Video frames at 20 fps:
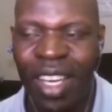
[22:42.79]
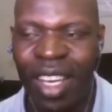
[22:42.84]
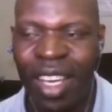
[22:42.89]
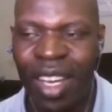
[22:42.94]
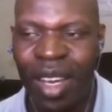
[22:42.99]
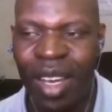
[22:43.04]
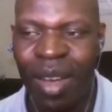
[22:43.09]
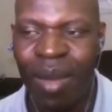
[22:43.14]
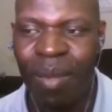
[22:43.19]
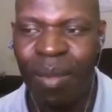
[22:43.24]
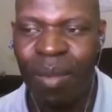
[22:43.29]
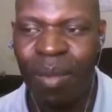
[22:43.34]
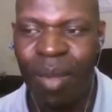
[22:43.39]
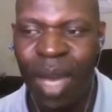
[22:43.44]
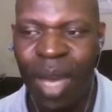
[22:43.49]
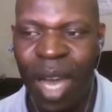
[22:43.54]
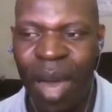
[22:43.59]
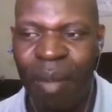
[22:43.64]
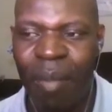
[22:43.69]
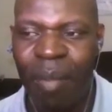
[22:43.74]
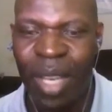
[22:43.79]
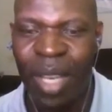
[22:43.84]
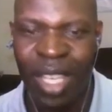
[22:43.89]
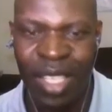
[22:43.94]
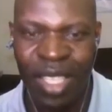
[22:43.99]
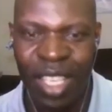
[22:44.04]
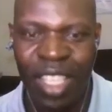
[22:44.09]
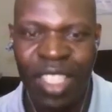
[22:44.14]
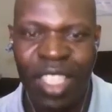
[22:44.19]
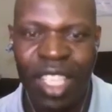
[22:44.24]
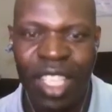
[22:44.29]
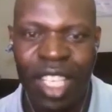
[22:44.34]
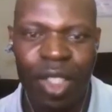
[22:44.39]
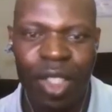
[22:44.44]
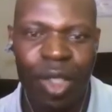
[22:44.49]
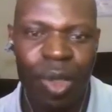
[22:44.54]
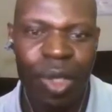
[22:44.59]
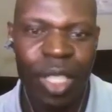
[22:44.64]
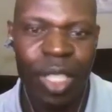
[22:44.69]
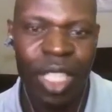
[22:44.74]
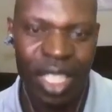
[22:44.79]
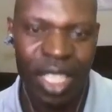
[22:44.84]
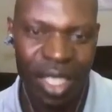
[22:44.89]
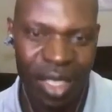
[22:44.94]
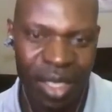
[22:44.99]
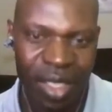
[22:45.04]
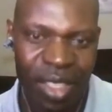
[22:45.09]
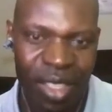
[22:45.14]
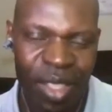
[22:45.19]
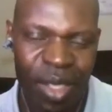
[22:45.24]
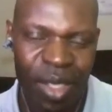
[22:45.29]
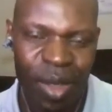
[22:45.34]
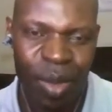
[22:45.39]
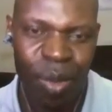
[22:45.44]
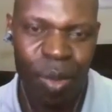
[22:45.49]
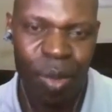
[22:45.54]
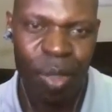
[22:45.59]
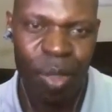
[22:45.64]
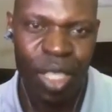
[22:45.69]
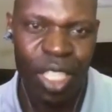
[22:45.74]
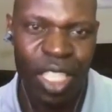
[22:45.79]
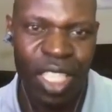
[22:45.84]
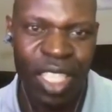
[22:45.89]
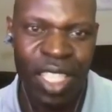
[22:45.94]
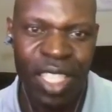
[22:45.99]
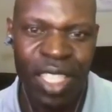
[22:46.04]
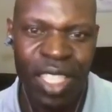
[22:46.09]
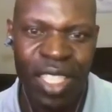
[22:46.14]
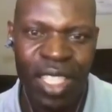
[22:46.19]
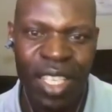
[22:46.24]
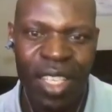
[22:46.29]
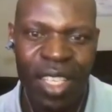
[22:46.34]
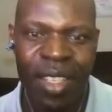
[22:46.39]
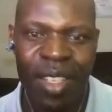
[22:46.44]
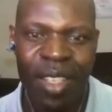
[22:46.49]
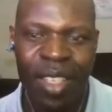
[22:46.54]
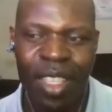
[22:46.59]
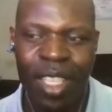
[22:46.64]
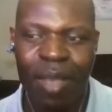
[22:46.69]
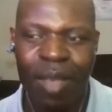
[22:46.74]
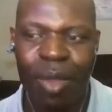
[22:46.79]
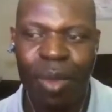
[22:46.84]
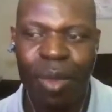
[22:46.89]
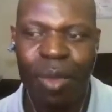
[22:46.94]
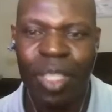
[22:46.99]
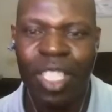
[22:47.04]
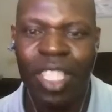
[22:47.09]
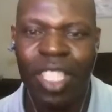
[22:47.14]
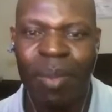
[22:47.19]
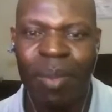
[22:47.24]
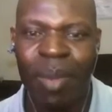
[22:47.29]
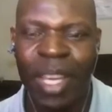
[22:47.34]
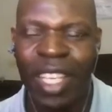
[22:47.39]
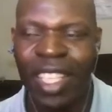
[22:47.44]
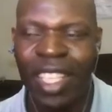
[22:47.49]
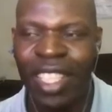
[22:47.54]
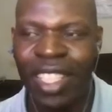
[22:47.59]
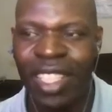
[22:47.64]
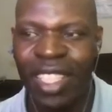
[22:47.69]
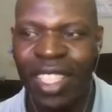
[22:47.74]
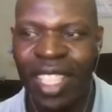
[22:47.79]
Umpires are the adjudicators. We need them to be independent.